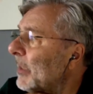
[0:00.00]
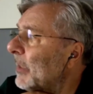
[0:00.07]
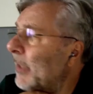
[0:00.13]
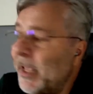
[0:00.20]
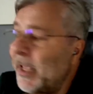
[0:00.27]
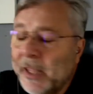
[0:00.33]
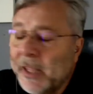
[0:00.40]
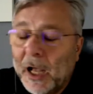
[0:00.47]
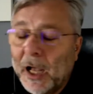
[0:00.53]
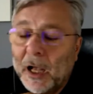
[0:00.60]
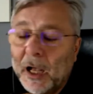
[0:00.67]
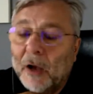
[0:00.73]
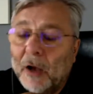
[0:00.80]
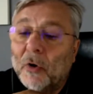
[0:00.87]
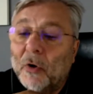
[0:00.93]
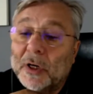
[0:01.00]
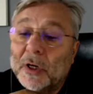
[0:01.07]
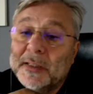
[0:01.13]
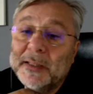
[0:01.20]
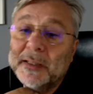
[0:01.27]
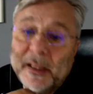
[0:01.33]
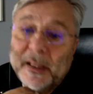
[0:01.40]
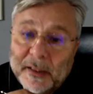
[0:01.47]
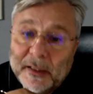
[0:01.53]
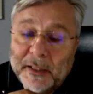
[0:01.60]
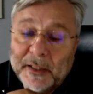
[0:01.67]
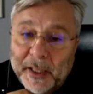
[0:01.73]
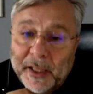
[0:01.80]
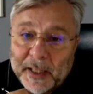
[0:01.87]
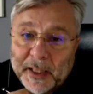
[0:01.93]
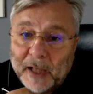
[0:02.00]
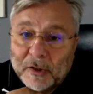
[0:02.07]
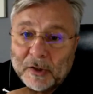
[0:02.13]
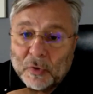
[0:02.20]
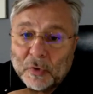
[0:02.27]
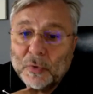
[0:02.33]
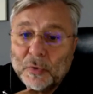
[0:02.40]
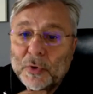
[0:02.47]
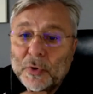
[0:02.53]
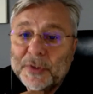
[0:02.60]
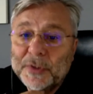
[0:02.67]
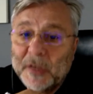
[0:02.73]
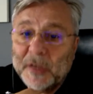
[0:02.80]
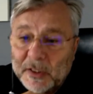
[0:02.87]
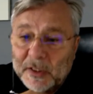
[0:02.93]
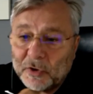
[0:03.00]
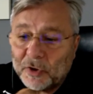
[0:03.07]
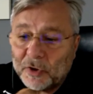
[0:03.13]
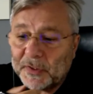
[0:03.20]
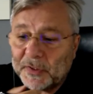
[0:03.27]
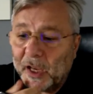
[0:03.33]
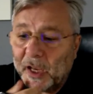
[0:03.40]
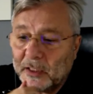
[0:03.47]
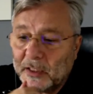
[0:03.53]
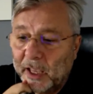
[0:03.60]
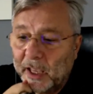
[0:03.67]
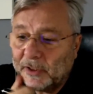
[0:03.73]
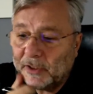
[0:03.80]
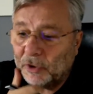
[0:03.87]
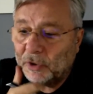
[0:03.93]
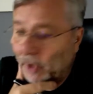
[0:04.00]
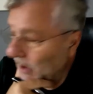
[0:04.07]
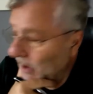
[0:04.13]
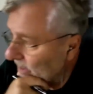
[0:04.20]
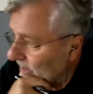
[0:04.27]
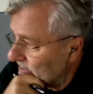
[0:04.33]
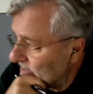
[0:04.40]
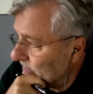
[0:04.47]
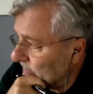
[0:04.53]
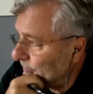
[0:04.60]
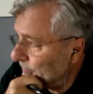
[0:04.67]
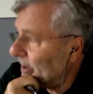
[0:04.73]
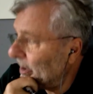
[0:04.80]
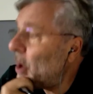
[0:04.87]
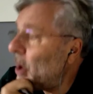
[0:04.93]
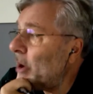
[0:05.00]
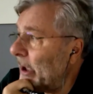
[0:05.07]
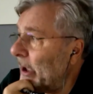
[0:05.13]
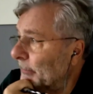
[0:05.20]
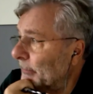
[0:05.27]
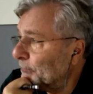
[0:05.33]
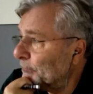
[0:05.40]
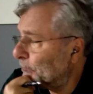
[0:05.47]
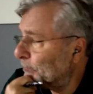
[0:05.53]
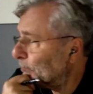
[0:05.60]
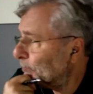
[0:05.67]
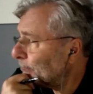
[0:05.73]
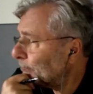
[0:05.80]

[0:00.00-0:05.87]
the data or send data to sensors and actuators. Okay.